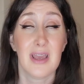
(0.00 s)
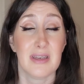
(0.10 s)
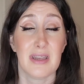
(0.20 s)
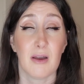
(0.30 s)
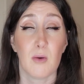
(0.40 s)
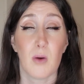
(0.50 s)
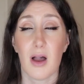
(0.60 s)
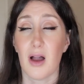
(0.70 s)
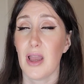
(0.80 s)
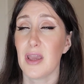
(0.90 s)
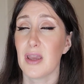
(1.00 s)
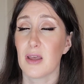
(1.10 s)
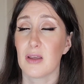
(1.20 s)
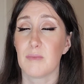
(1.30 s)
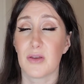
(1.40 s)
Now, I
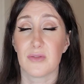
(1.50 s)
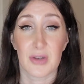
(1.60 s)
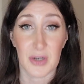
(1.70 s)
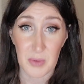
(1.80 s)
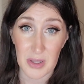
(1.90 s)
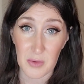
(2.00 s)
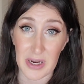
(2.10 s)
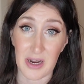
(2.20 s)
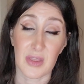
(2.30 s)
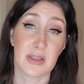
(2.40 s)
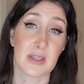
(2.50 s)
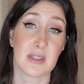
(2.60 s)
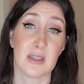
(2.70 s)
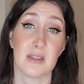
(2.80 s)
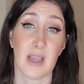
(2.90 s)
am very well aware that
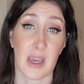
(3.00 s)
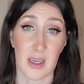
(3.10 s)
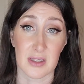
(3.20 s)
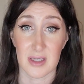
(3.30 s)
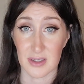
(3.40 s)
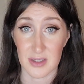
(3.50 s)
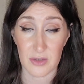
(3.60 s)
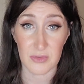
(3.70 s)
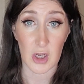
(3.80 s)
this is a sensitive